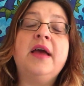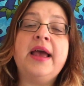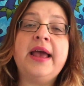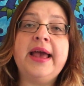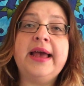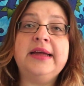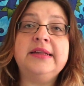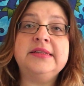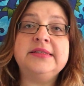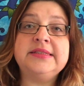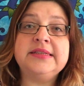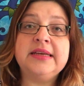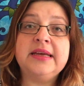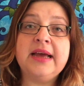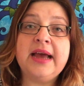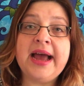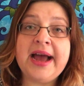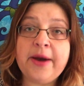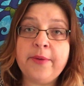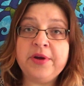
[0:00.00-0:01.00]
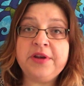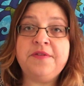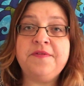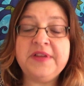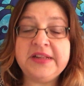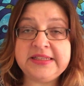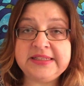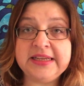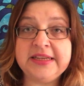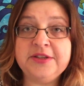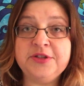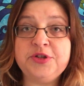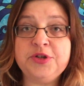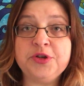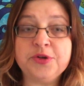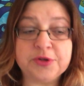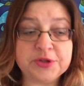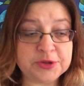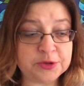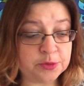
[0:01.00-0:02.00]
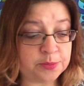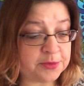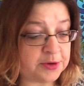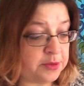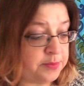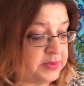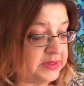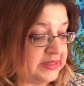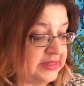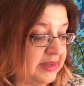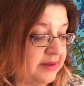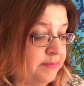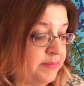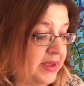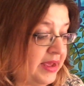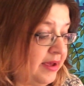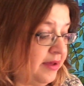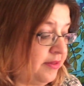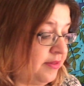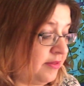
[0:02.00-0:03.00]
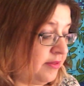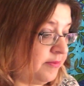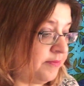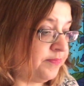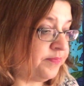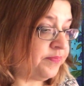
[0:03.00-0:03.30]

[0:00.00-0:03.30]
and how it fits into your soul purpose and path.